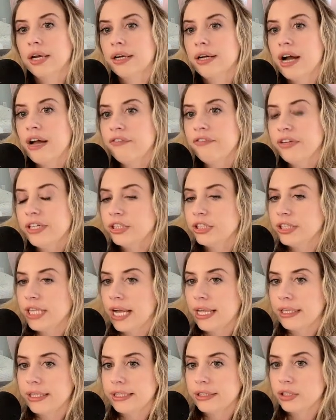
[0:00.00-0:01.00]

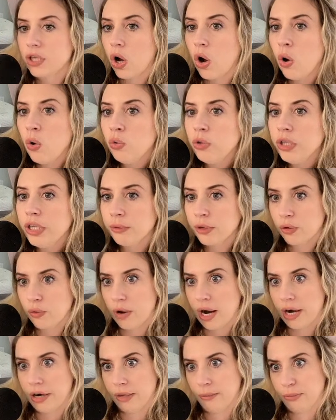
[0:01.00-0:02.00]
Confidentiality is only
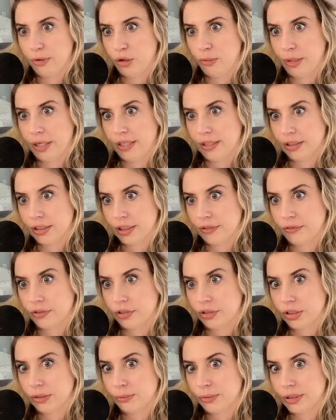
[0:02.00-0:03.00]
required in probate
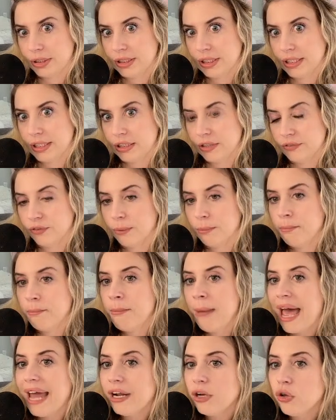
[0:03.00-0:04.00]
conservatorship proceedings for
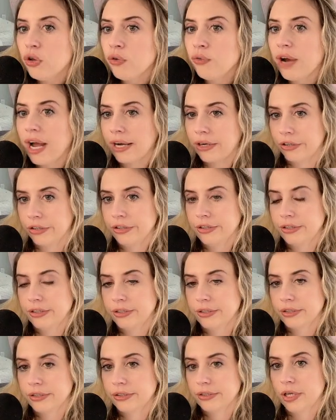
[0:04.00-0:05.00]
medical records,